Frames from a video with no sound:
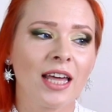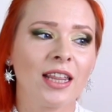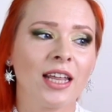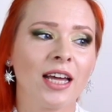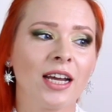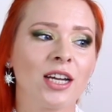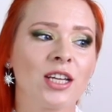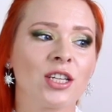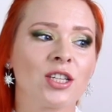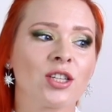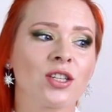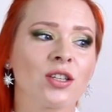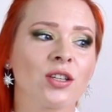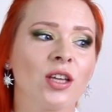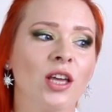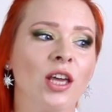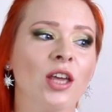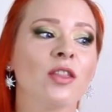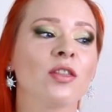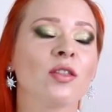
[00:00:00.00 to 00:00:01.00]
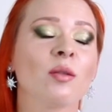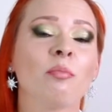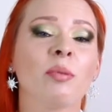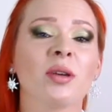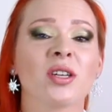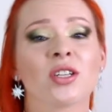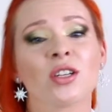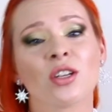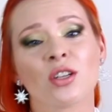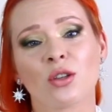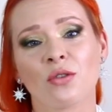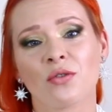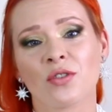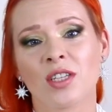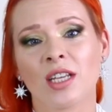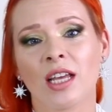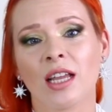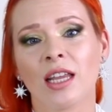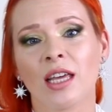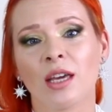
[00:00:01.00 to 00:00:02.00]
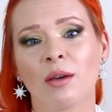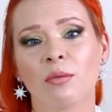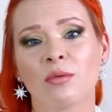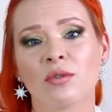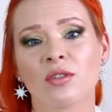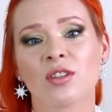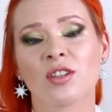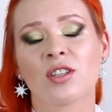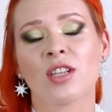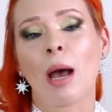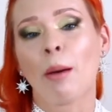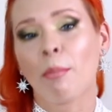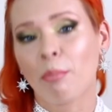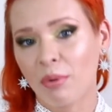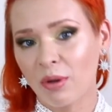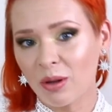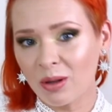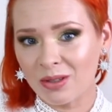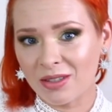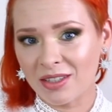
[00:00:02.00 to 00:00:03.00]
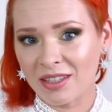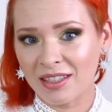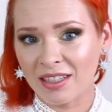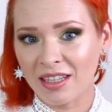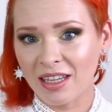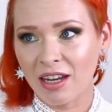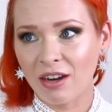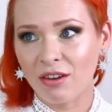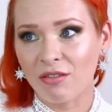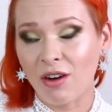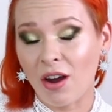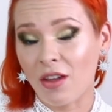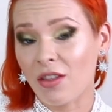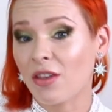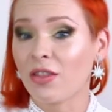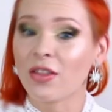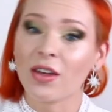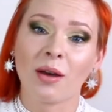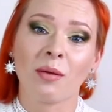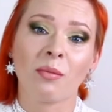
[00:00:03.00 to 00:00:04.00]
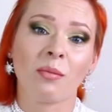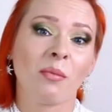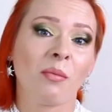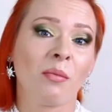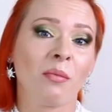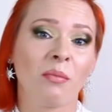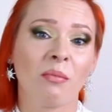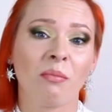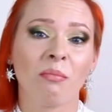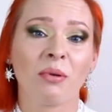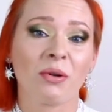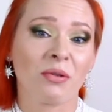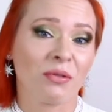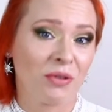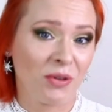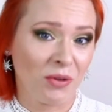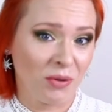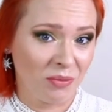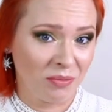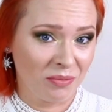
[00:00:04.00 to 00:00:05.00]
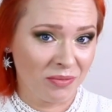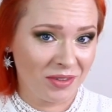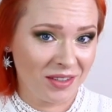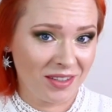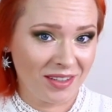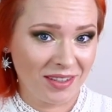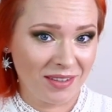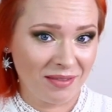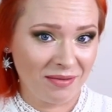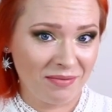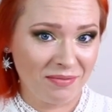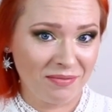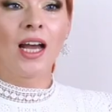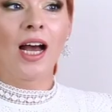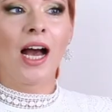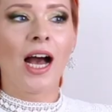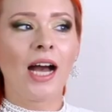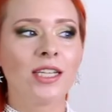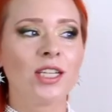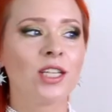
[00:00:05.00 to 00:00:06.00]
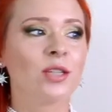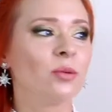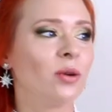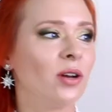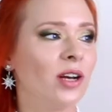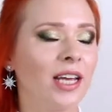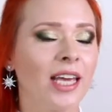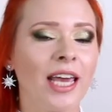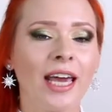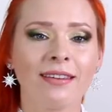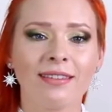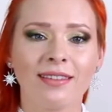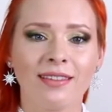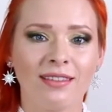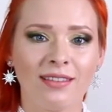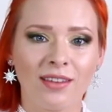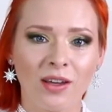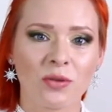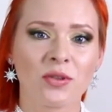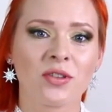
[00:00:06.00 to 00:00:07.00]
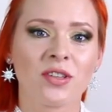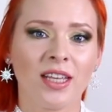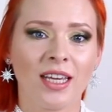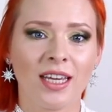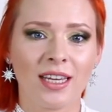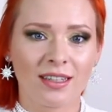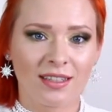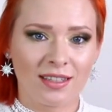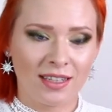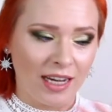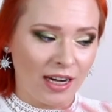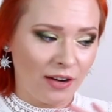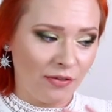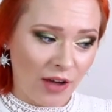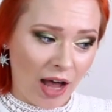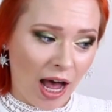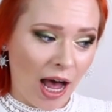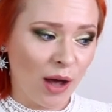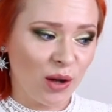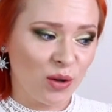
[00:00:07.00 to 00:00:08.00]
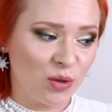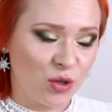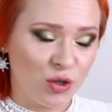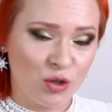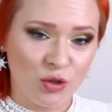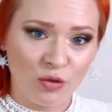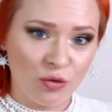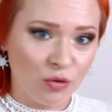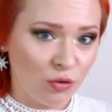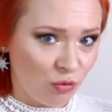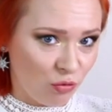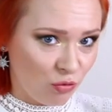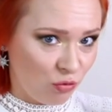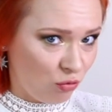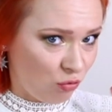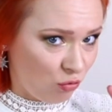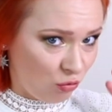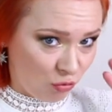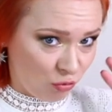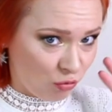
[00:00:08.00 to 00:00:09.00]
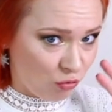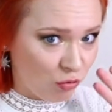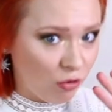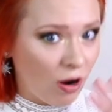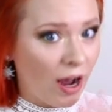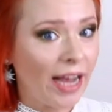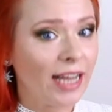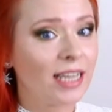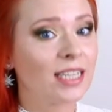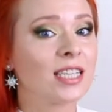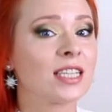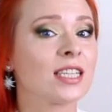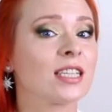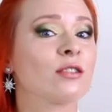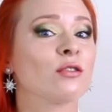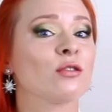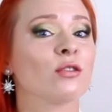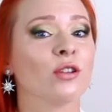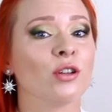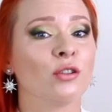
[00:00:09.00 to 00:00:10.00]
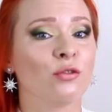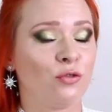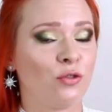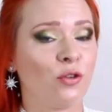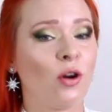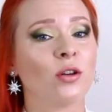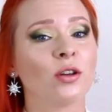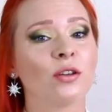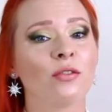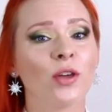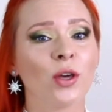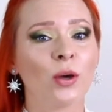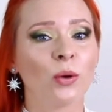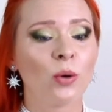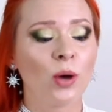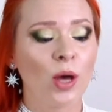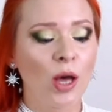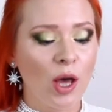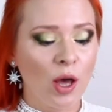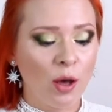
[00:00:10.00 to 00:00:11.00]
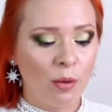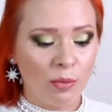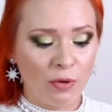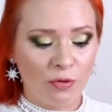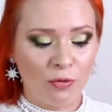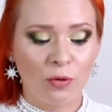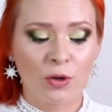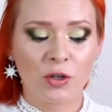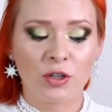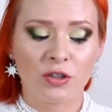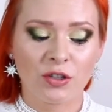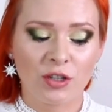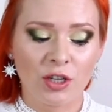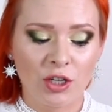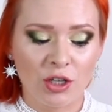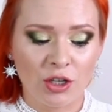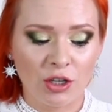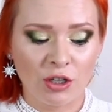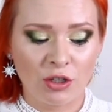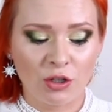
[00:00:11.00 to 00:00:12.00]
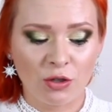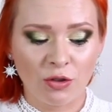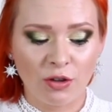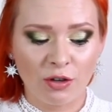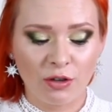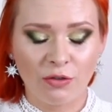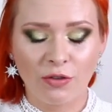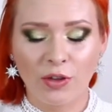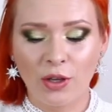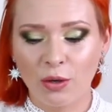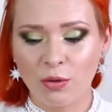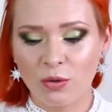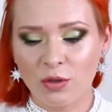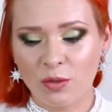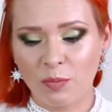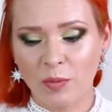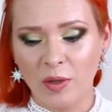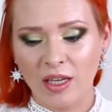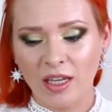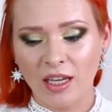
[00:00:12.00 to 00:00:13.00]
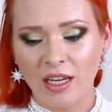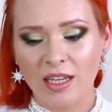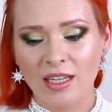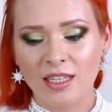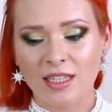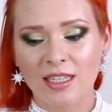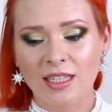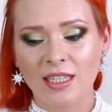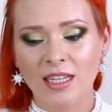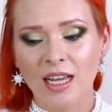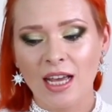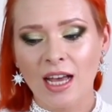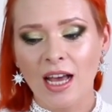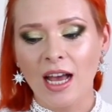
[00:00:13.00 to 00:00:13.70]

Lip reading: that is in the business of selling samples rather than perfumes. I just want to get those things kind of out right in front of you before transitioning to the reviews, because